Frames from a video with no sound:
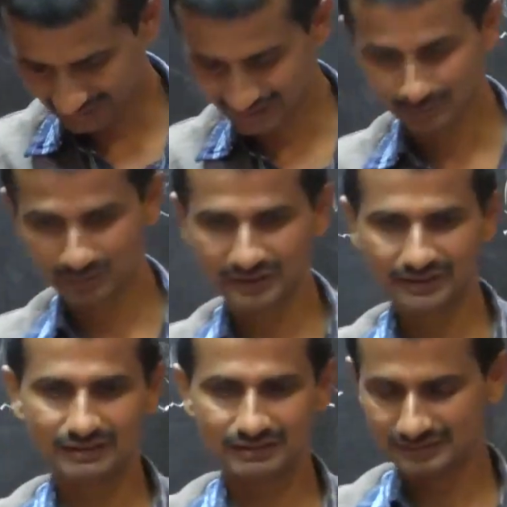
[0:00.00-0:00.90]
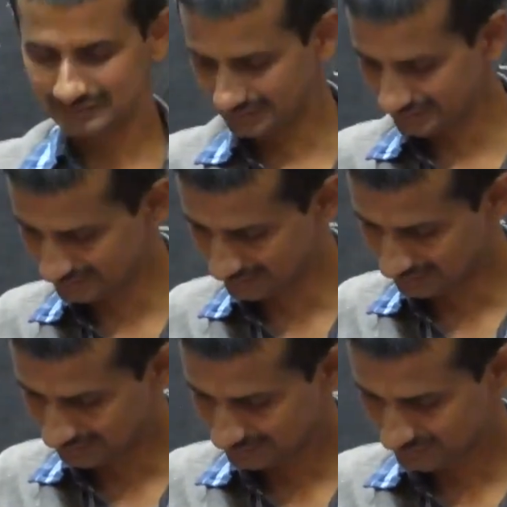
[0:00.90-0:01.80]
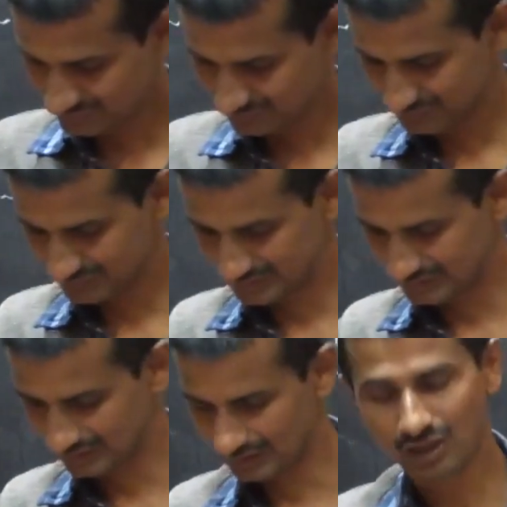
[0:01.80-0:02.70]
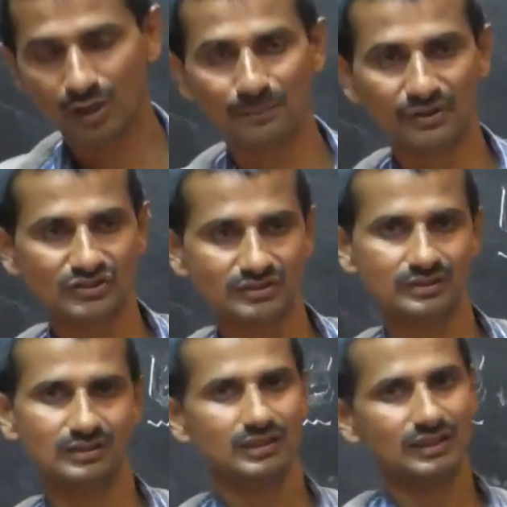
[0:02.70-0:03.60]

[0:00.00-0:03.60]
complete that is the operations.